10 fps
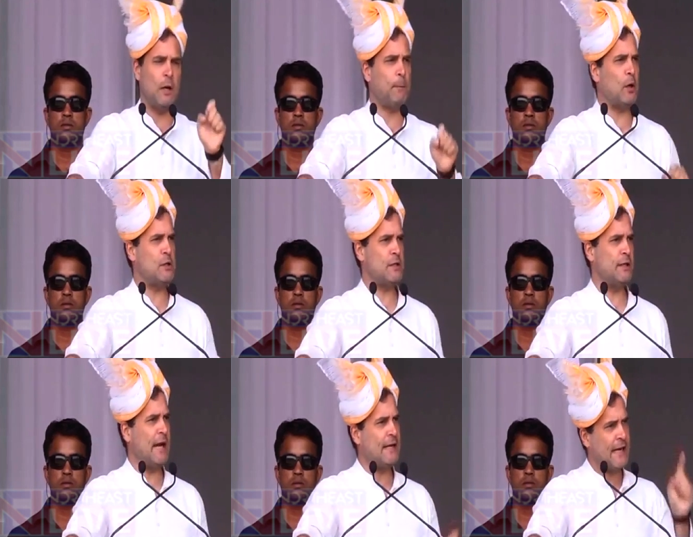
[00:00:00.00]
Speaker 1: policy
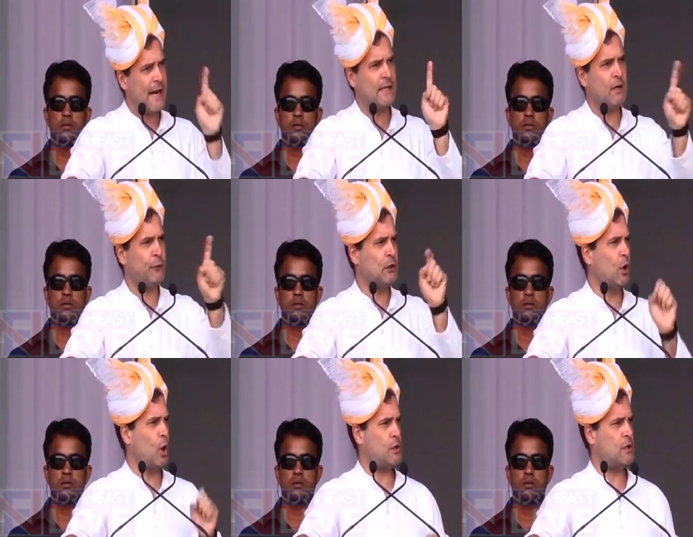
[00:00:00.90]
dedicated for the
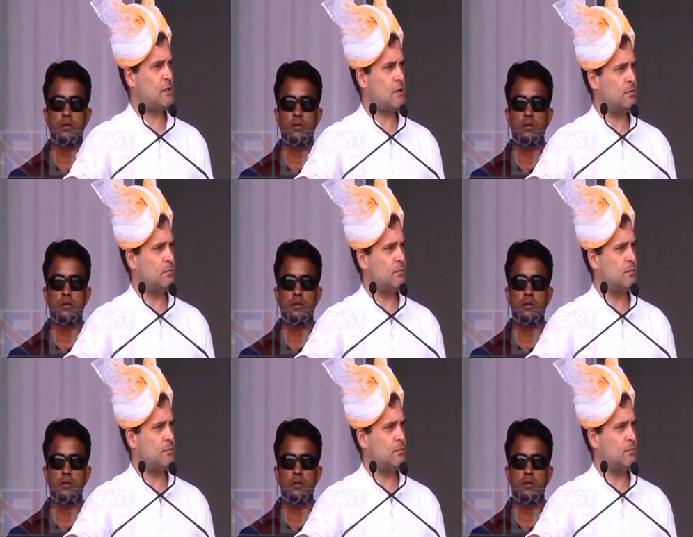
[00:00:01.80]
Northeast.